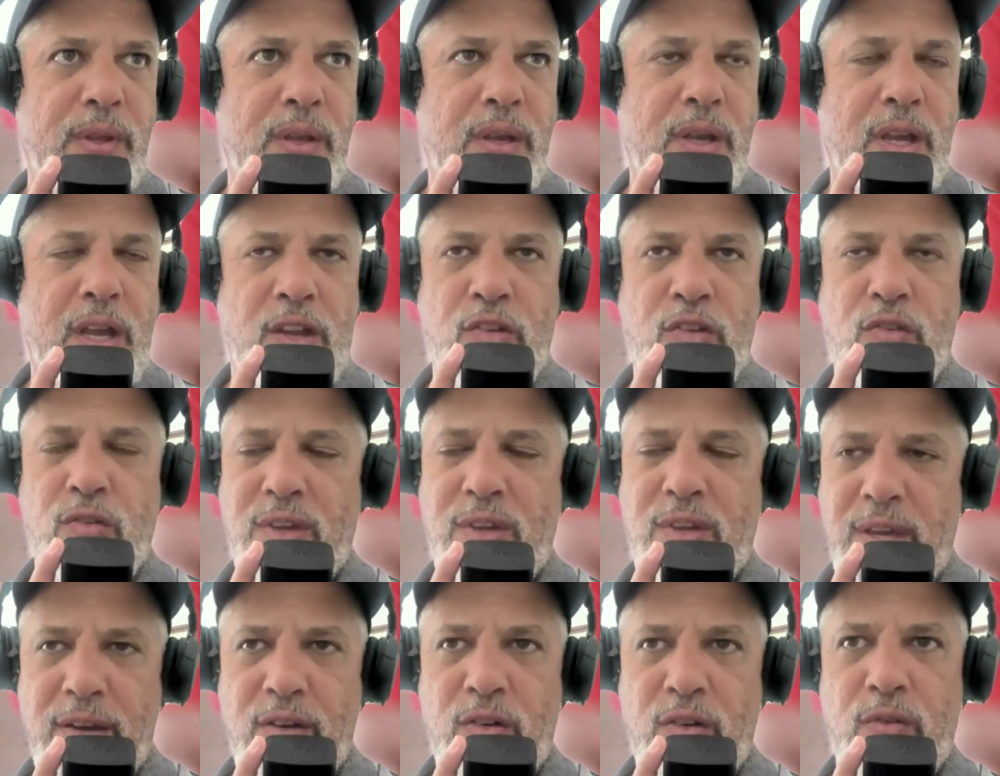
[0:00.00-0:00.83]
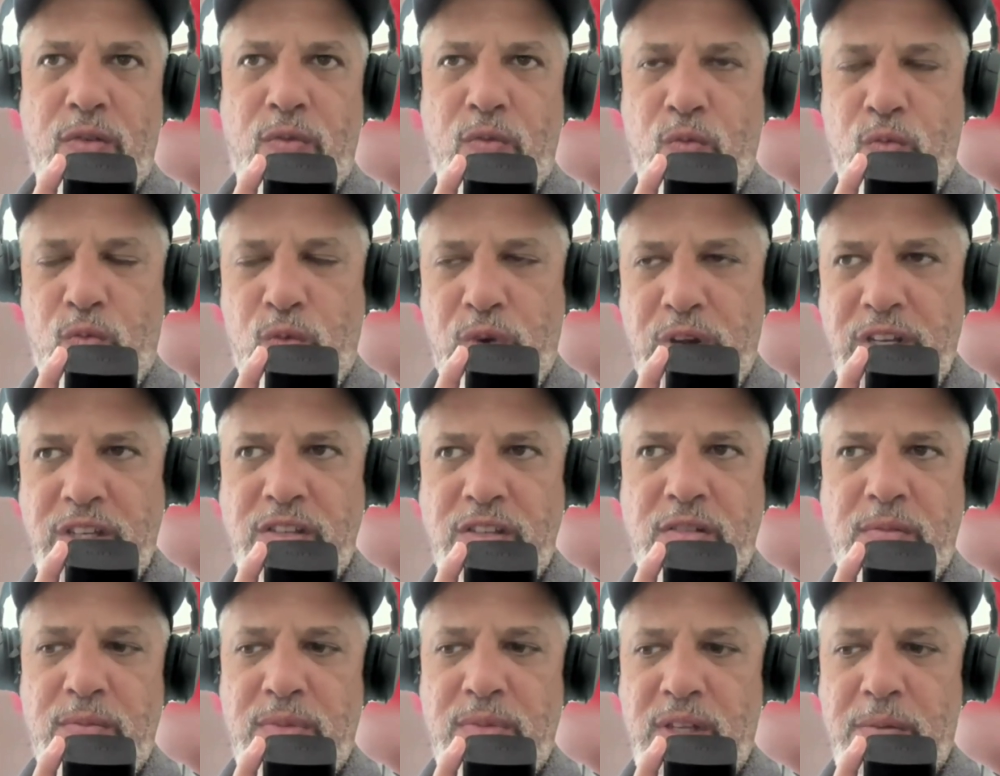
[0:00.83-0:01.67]
and you cannot
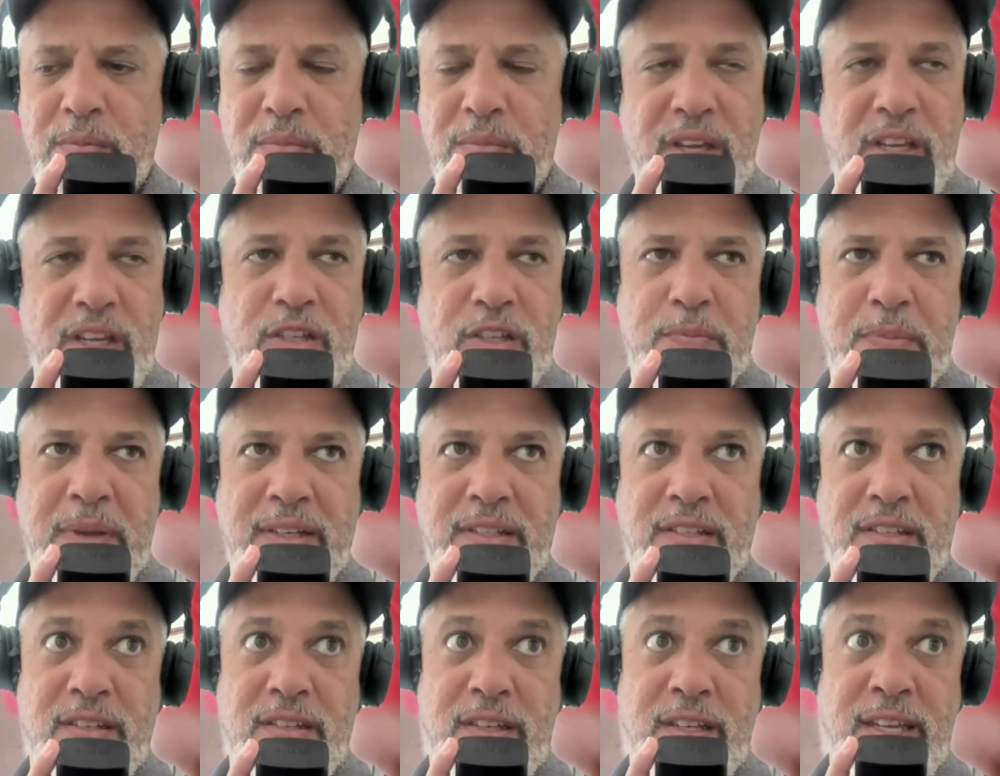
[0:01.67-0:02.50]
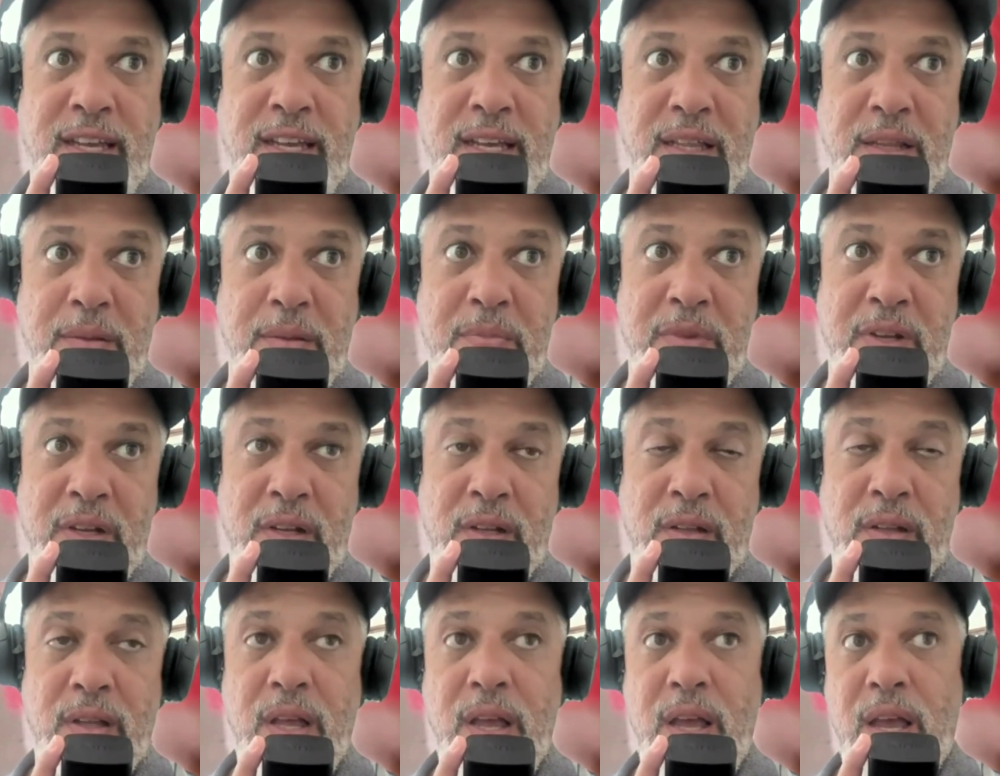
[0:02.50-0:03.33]
reasonably be expected to get in the
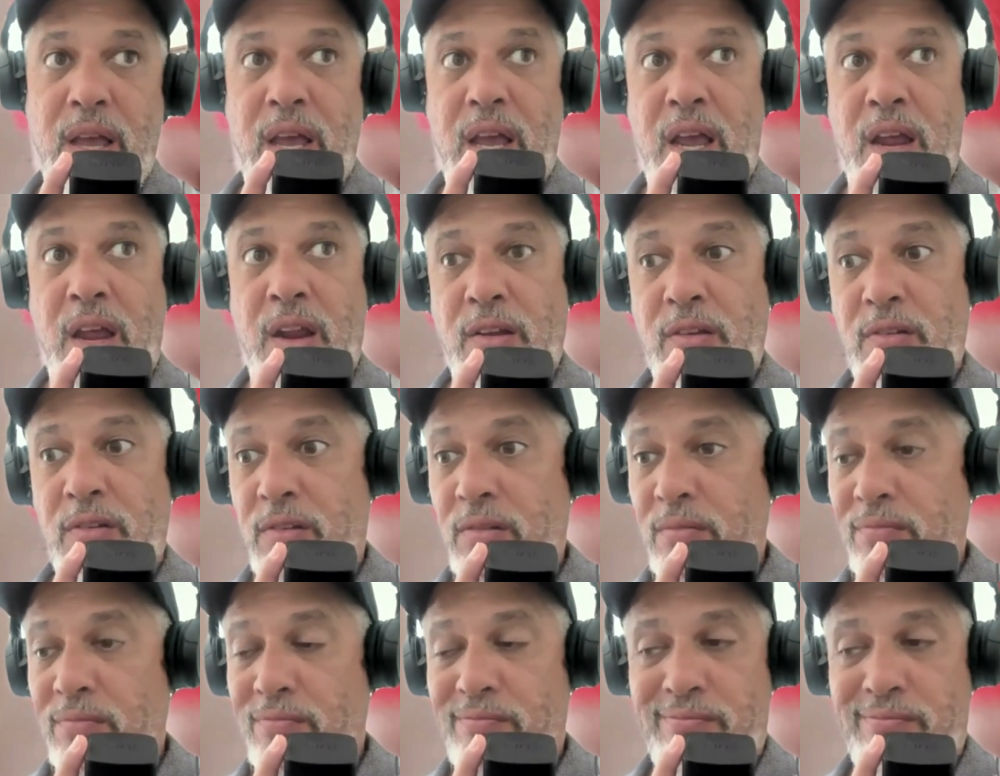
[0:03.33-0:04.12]
middle and